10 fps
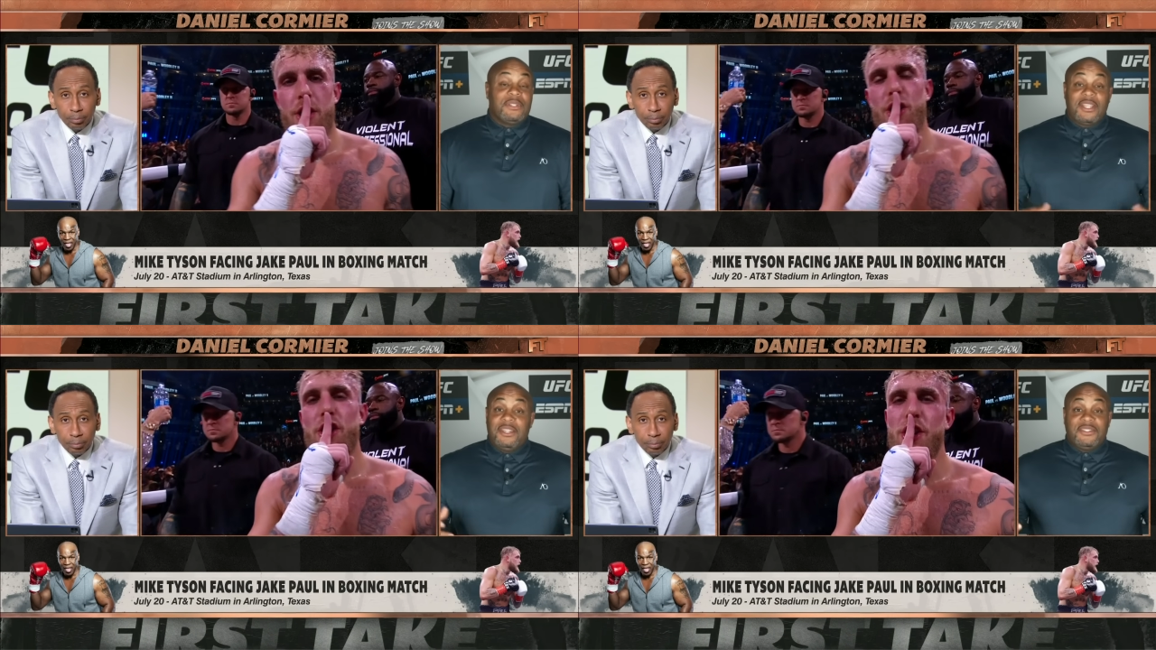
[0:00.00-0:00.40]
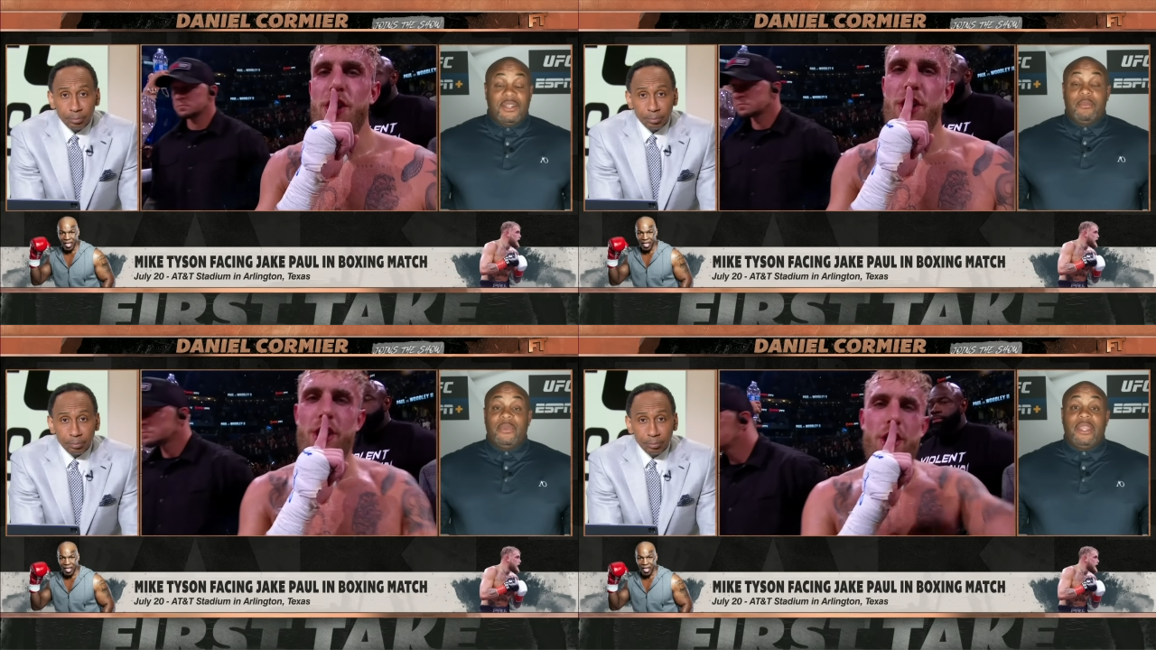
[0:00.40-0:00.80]
Speaker 1: I'm going to tell you
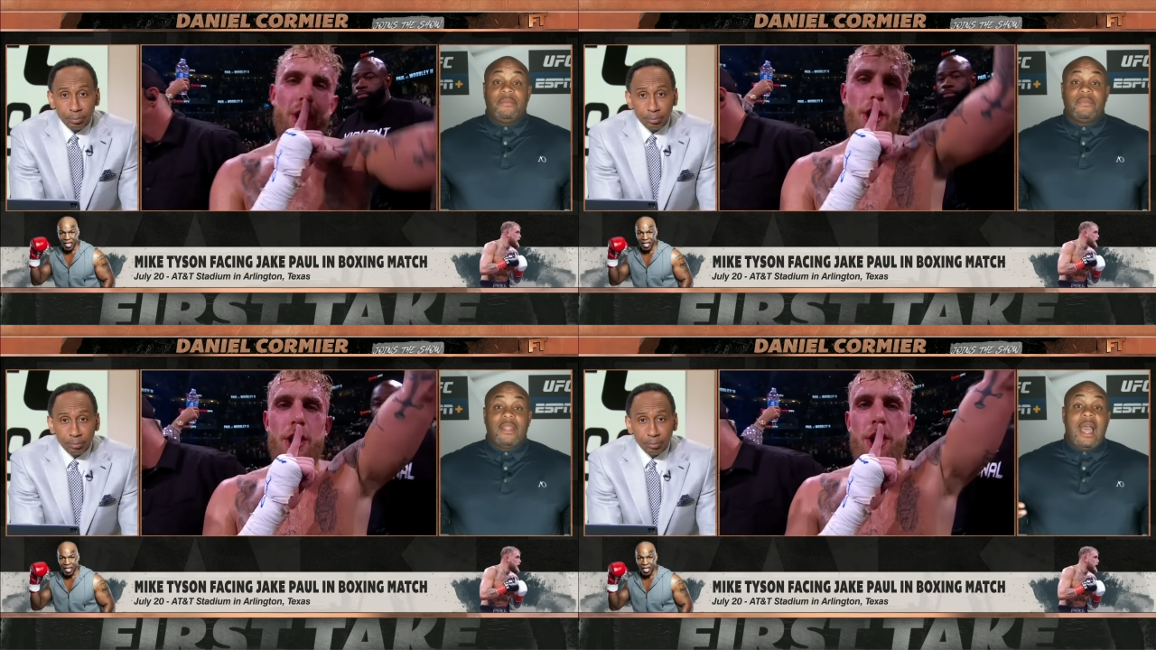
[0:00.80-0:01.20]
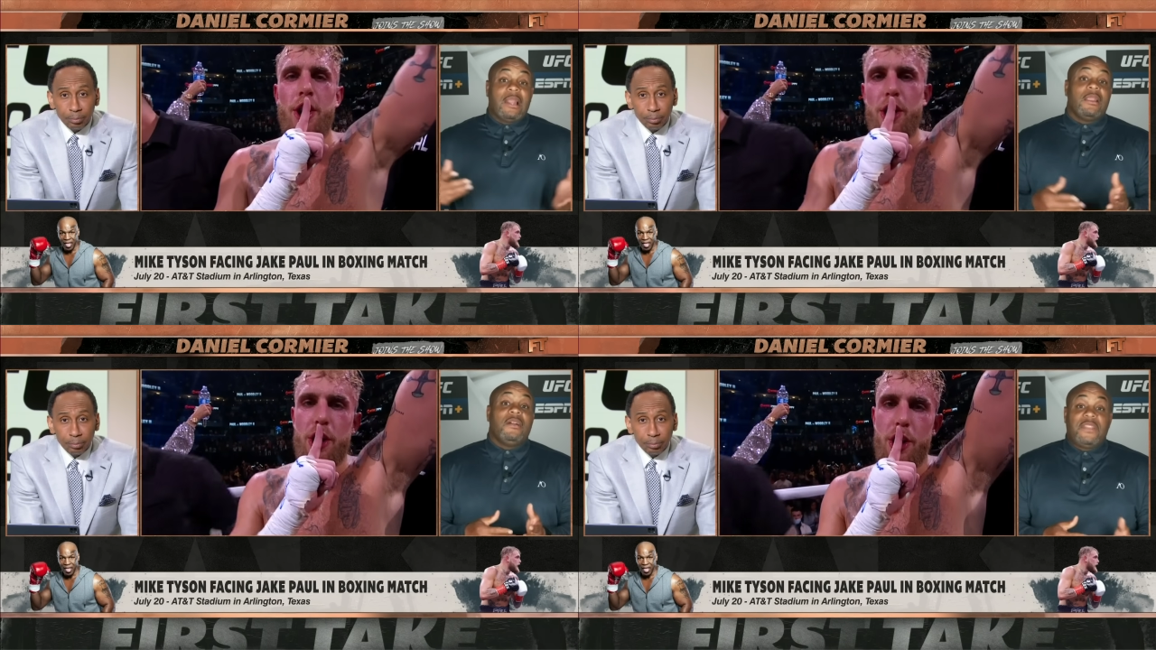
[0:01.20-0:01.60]
something, man.
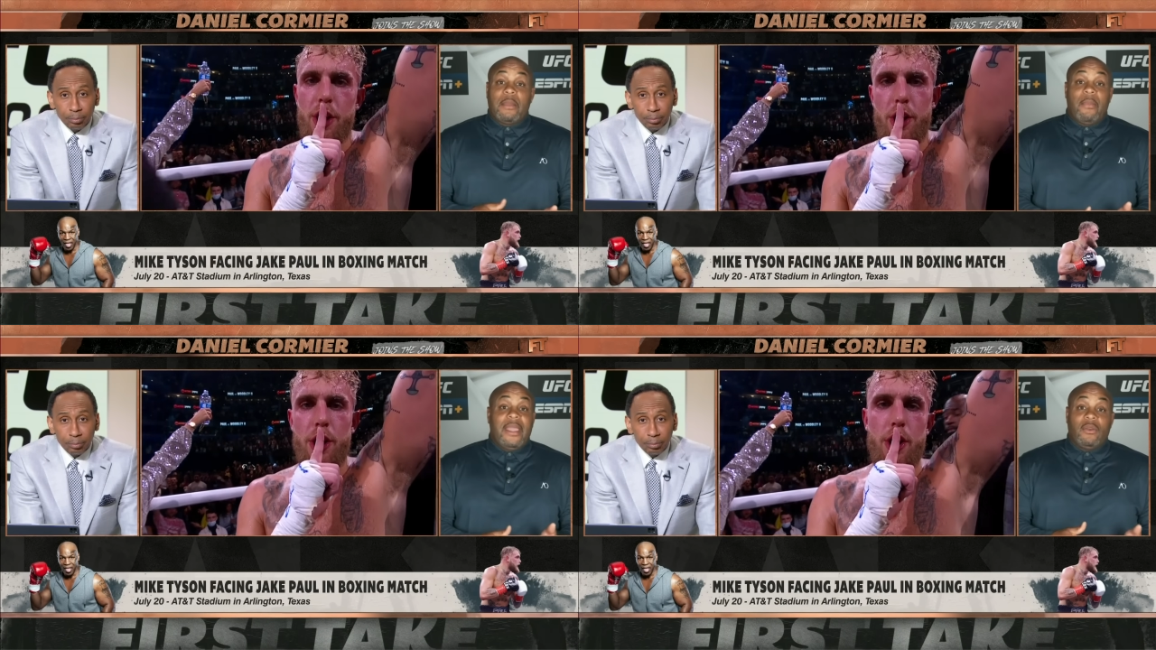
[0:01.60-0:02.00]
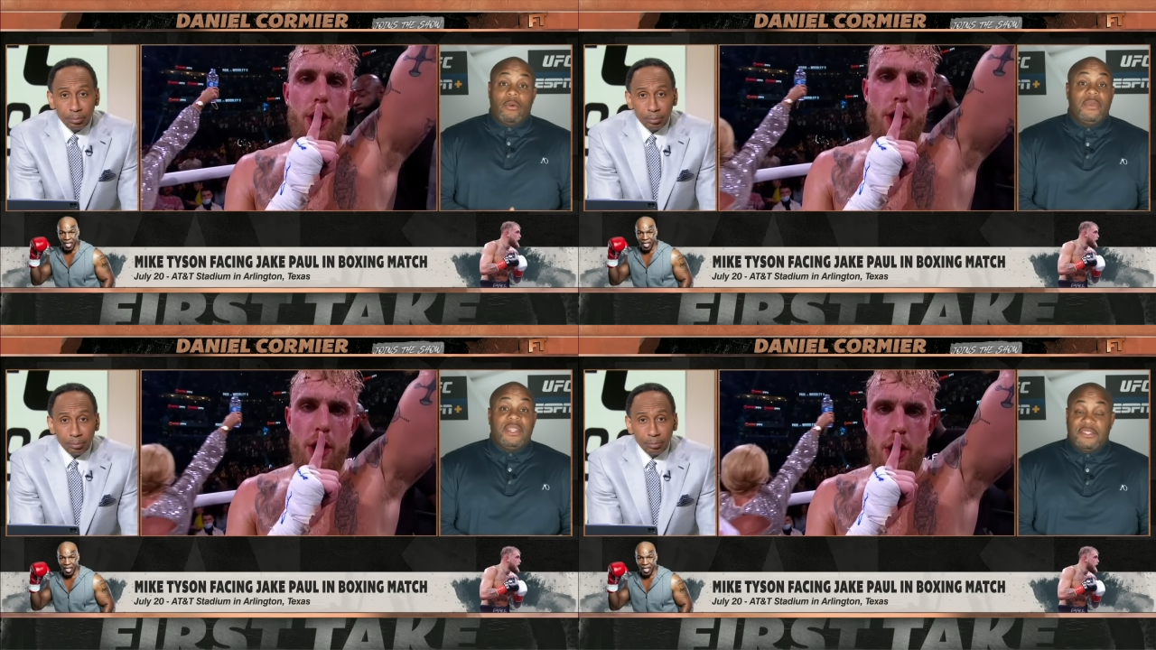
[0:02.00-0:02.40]
I love that Mike
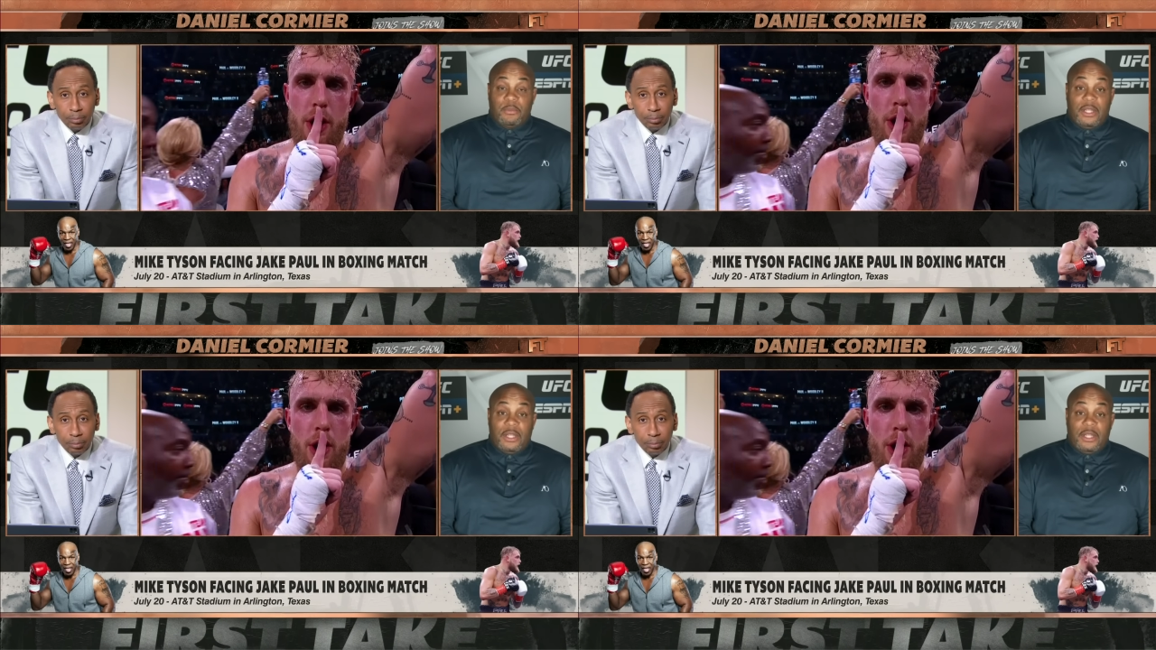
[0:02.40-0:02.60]
gonna make